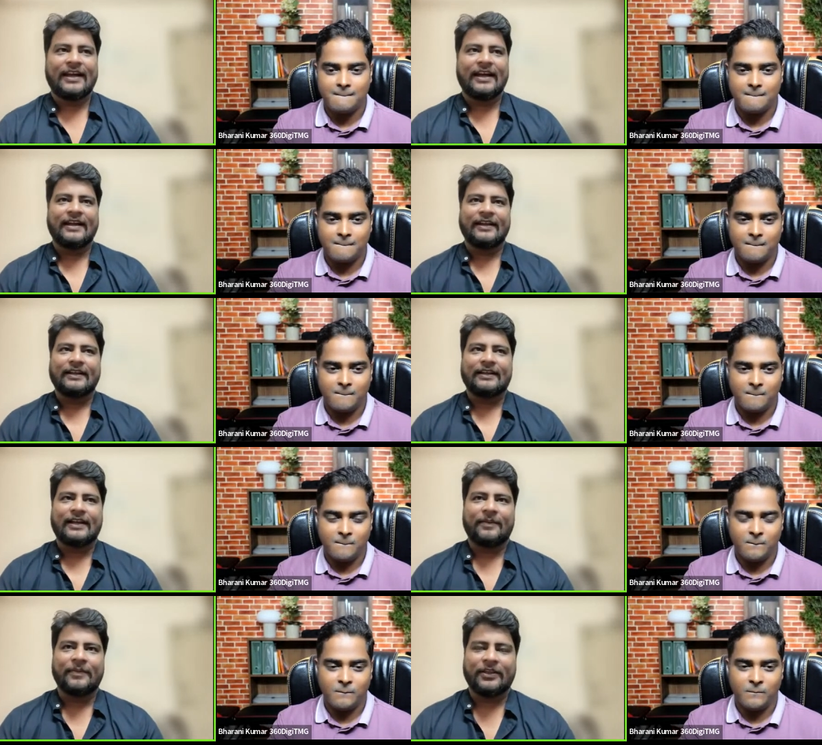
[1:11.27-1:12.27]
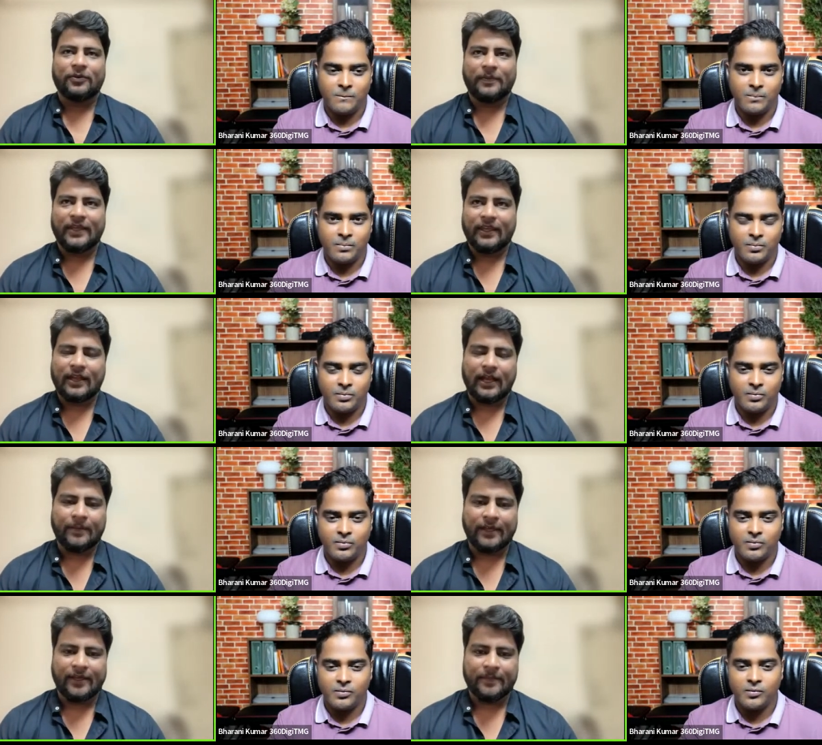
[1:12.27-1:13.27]
Speaker 1: And coming to me,
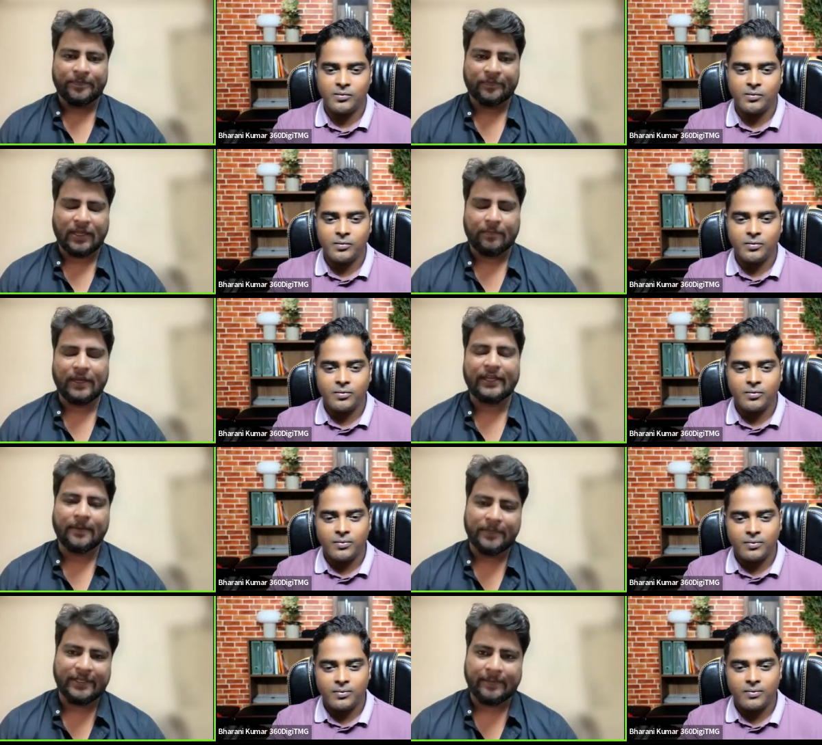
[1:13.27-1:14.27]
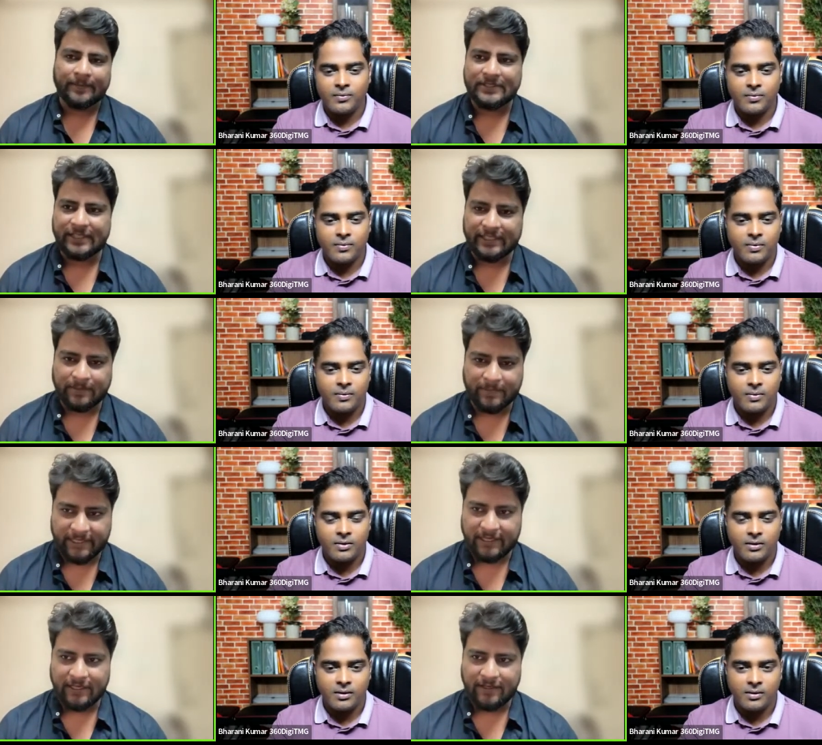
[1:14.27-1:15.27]
I'm a my complete name is Nikhil
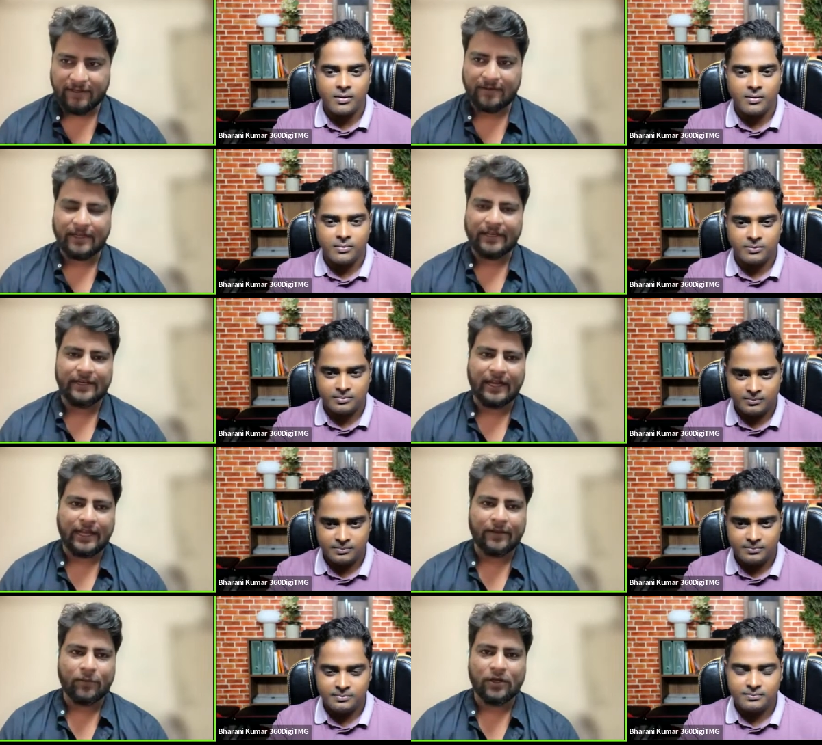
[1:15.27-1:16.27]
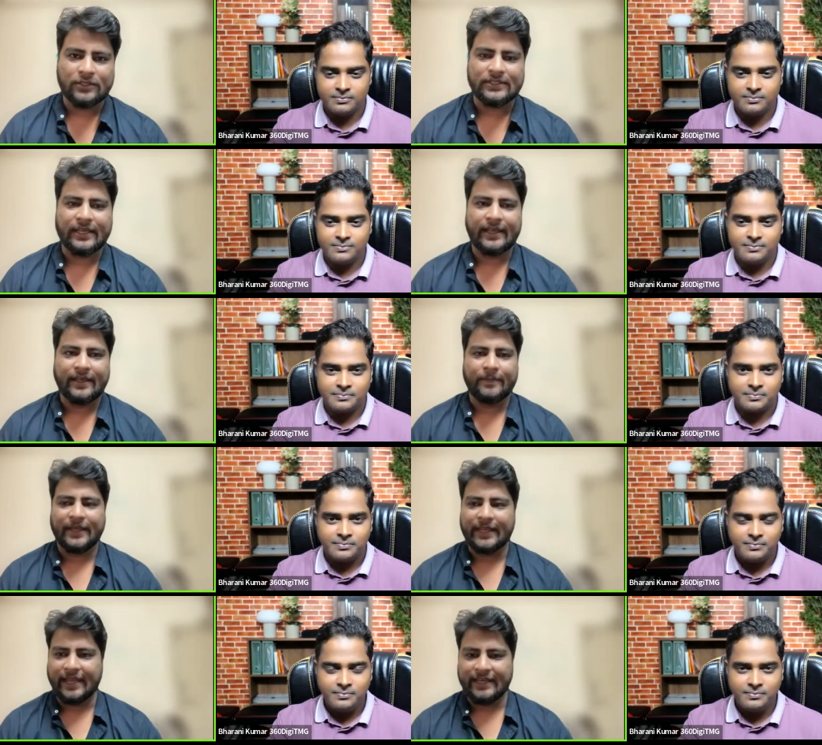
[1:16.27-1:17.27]
Miryala, and I was a
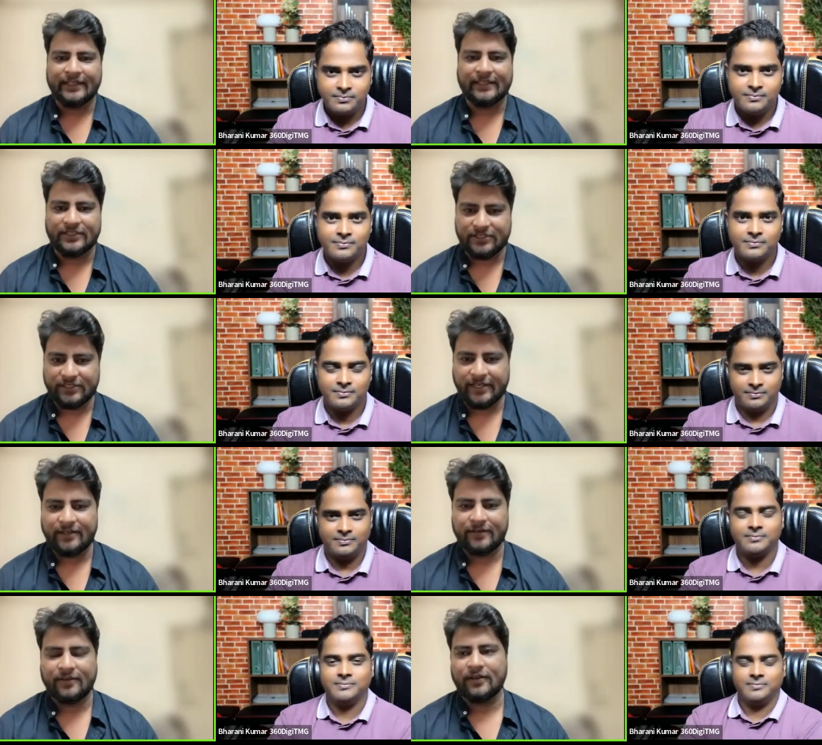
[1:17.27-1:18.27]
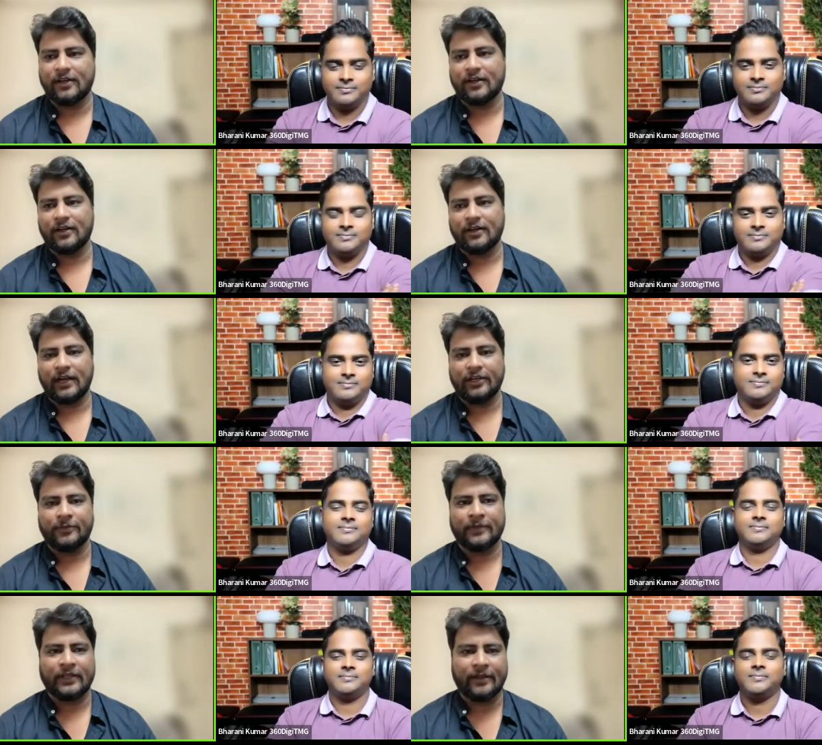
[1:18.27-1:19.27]
mechanical engineer, uh,
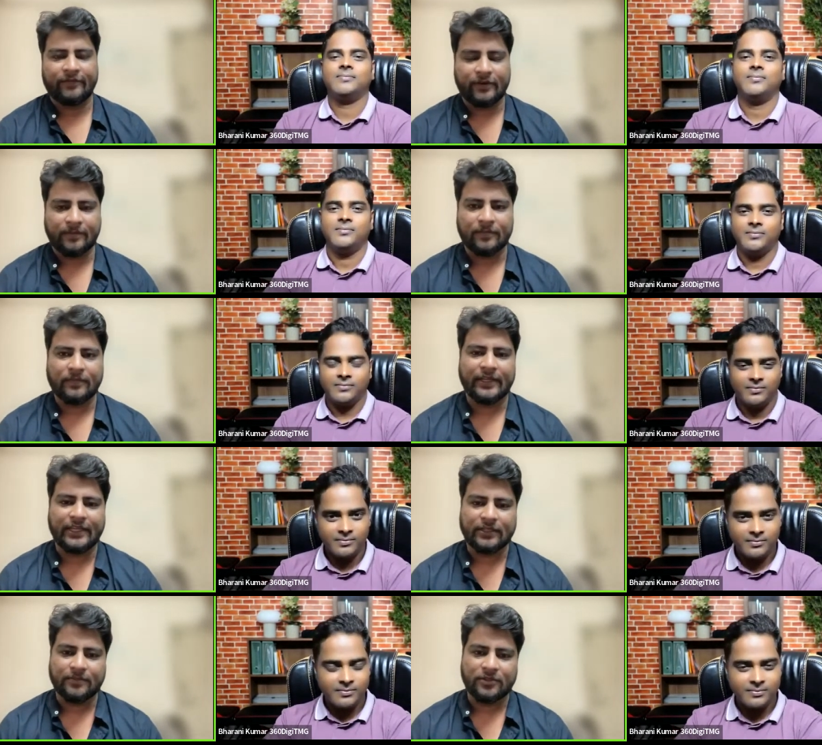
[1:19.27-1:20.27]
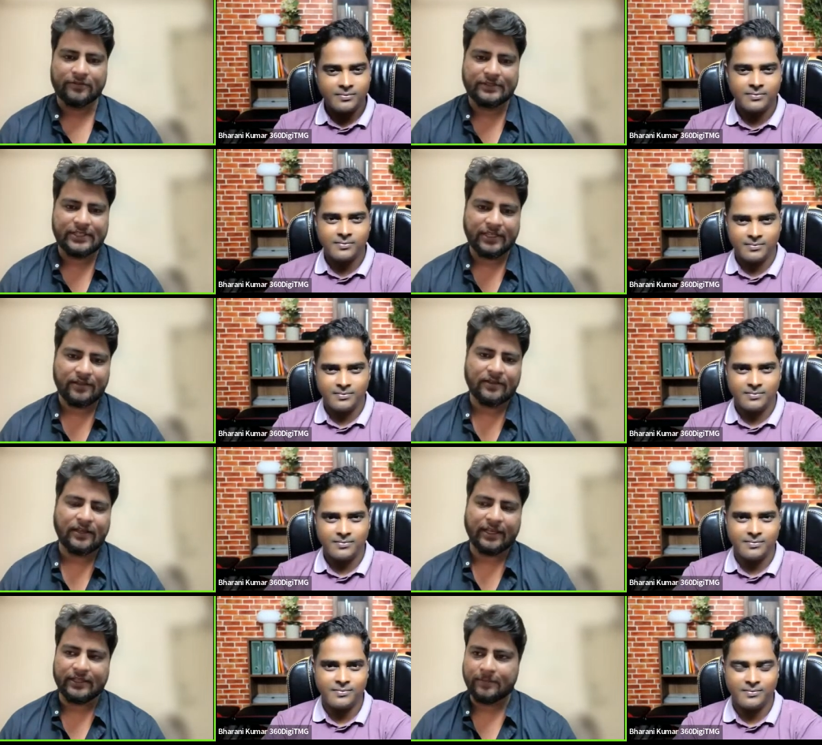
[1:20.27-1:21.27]
alumni from Gitam University,
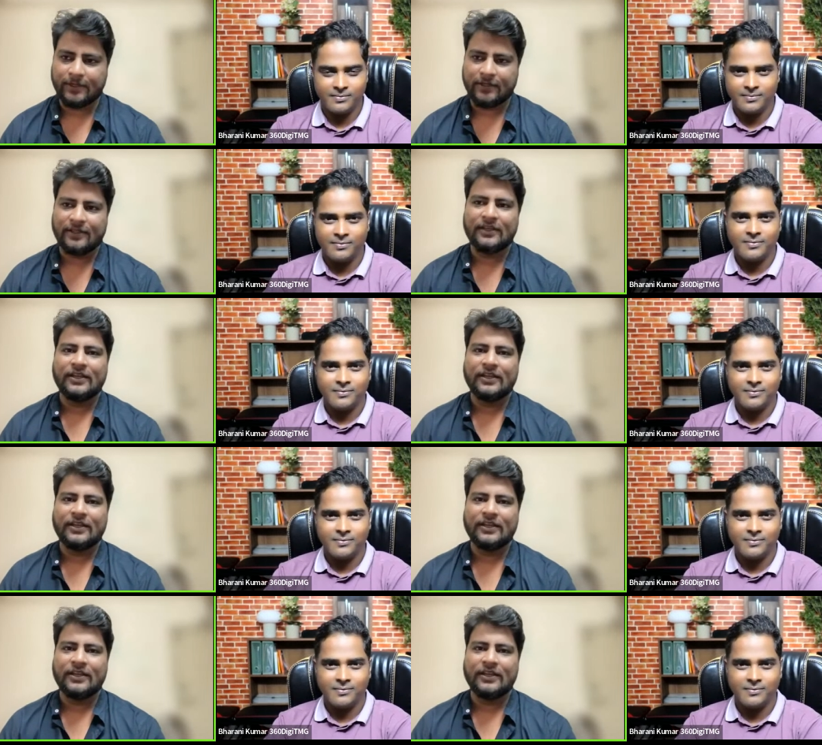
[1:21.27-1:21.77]
Hyderabad.